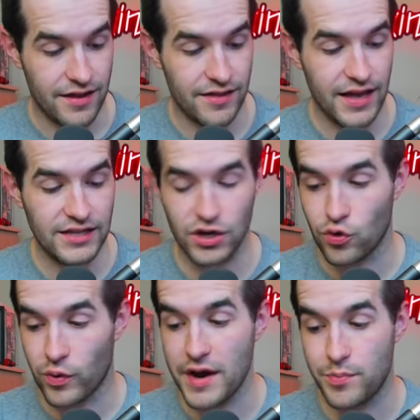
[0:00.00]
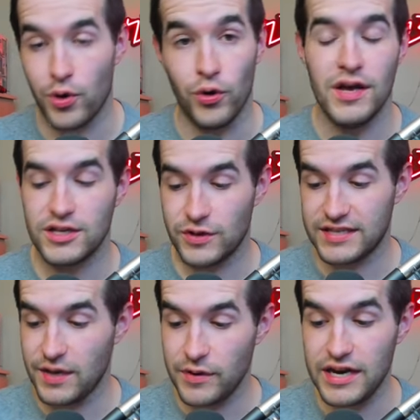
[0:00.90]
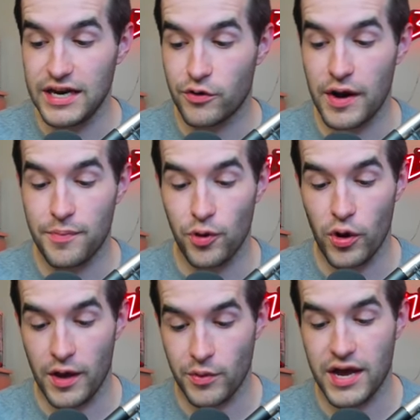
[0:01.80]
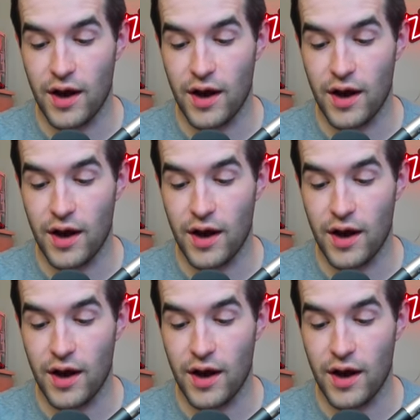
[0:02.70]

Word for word: That's a great pull. So I said we needed a great pull and we got